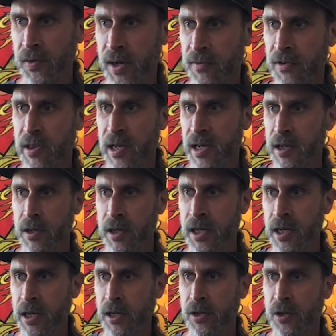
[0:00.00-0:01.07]
everything in
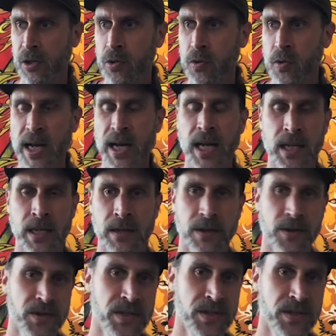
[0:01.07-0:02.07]
a cool way. And there's